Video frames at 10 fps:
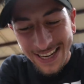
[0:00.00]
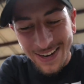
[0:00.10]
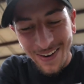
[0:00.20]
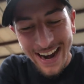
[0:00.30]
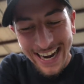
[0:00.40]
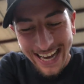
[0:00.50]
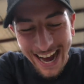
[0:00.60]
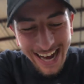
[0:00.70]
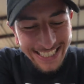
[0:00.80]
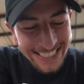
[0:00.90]
Great
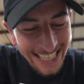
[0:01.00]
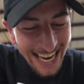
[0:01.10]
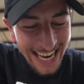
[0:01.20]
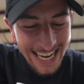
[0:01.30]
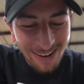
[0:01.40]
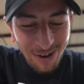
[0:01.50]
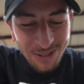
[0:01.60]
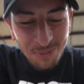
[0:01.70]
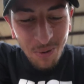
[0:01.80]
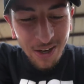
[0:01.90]
content and
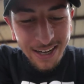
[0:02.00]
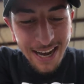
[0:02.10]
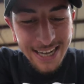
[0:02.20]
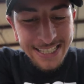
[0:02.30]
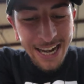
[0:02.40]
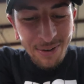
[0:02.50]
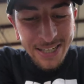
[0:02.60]
awesome work, guys. Now